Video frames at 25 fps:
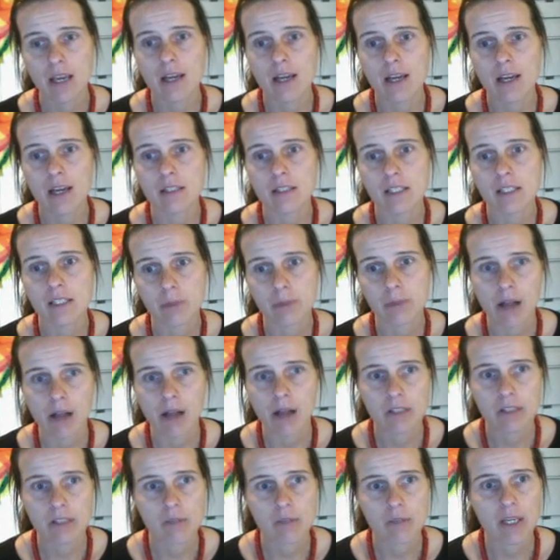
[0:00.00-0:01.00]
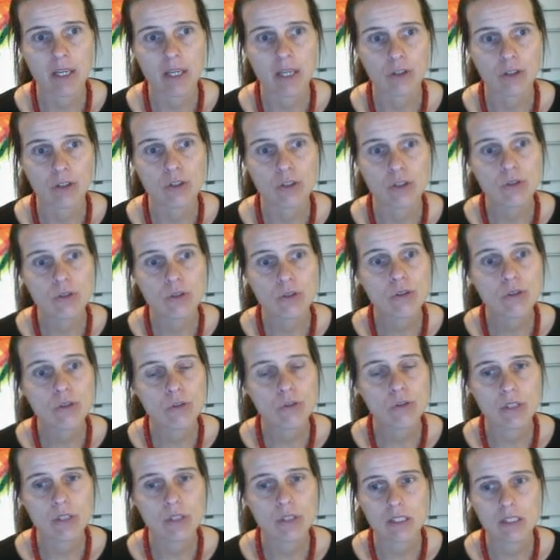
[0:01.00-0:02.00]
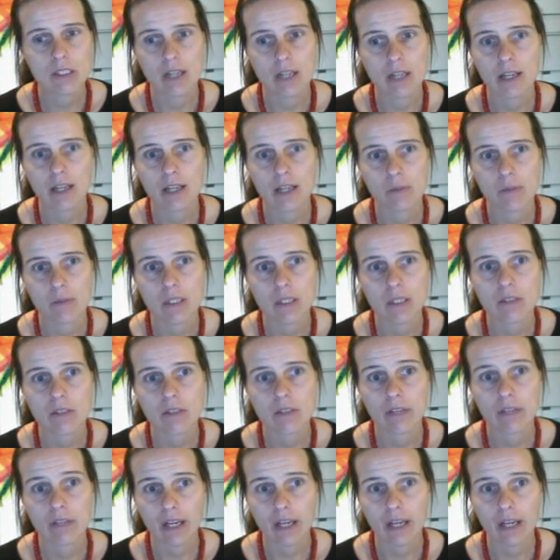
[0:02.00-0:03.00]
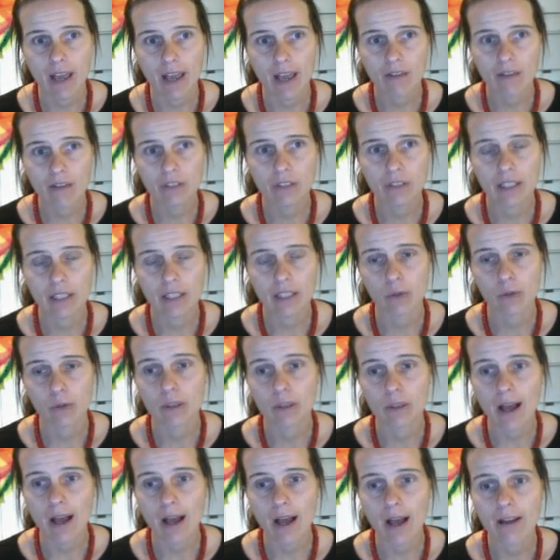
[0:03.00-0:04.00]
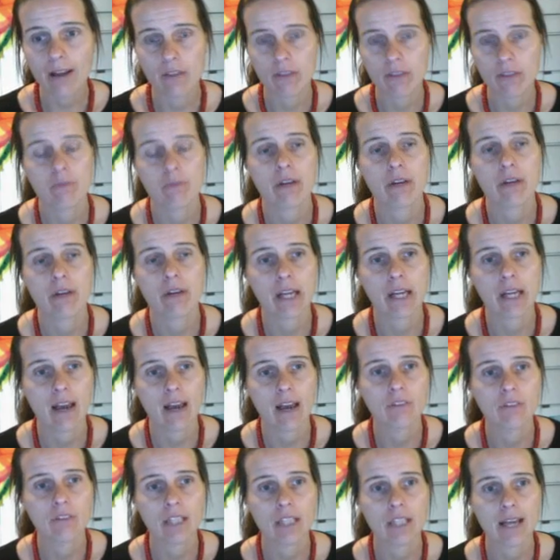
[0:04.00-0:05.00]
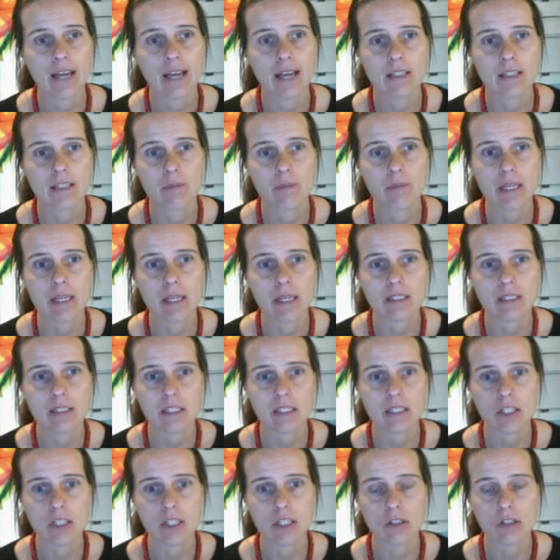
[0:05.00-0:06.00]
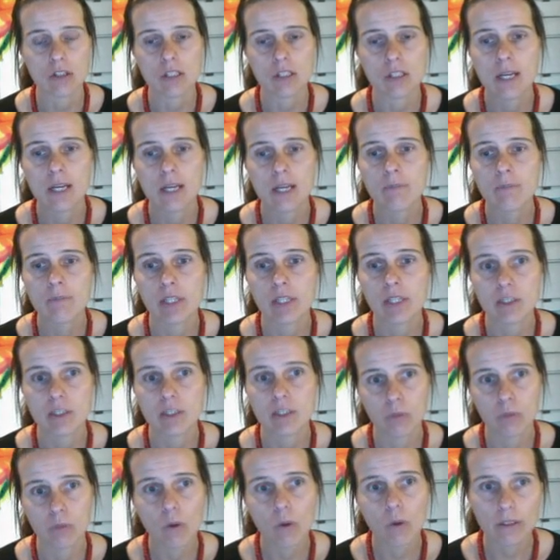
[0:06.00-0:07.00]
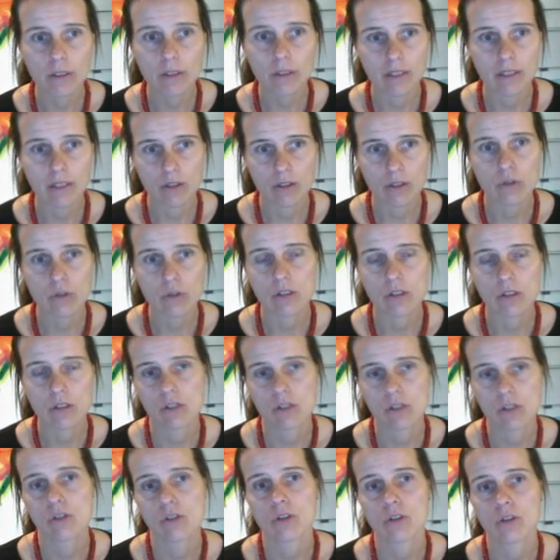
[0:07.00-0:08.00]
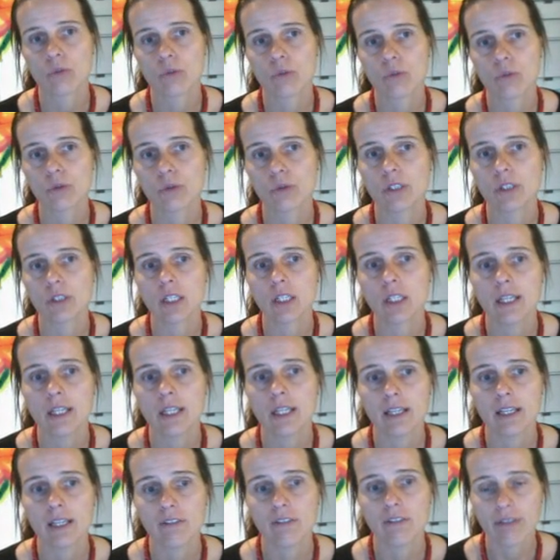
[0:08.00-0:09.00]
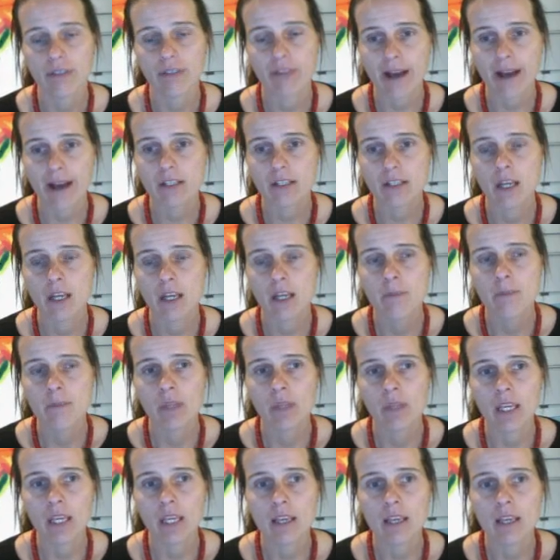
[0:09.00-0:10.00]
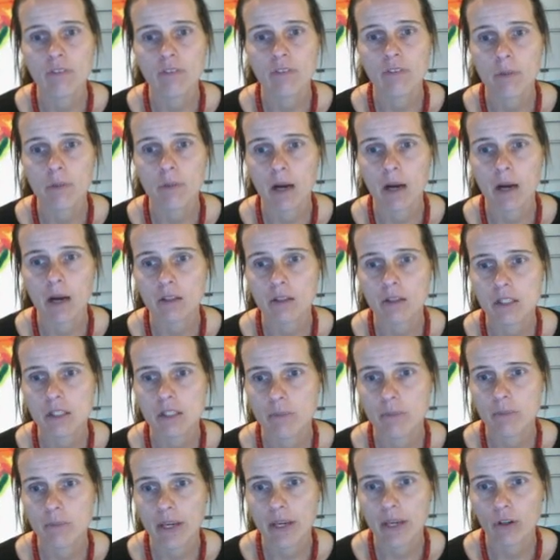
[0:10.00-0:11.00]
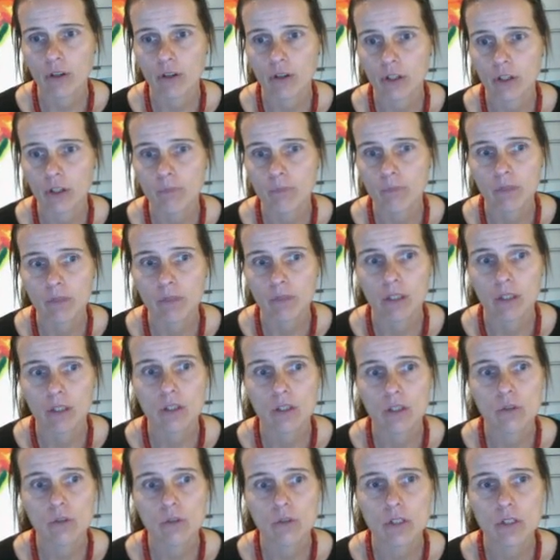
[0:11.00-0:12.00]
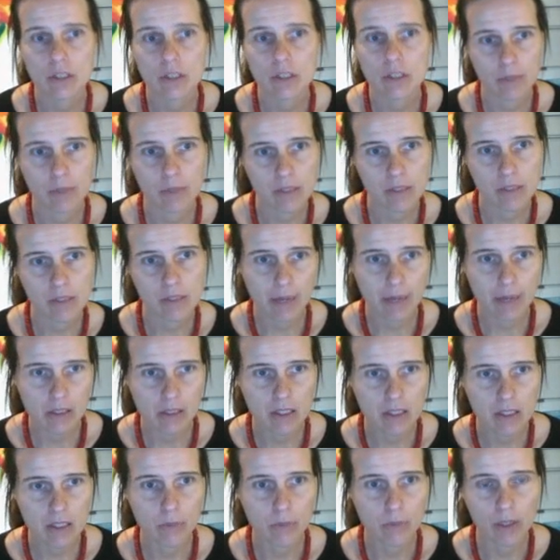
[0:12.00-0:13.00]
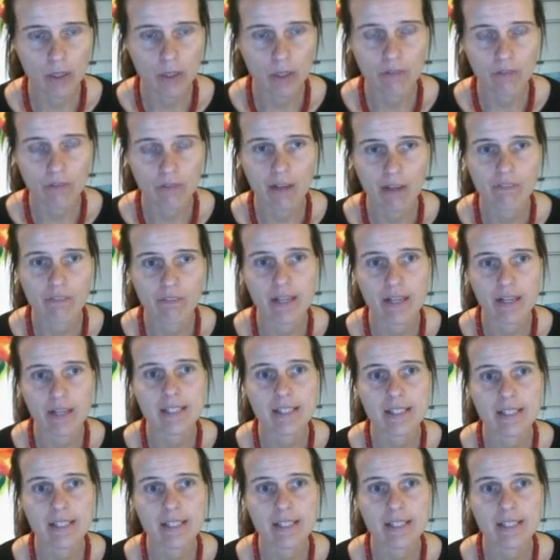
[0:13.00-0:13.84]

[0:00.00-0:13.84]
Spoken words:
Since policymakers do use these documents very heavily, they rely on them very heavily as they make decisions, it's important that those decisions are rooted in fact. If a policymaker uses somebody's policy brief and finds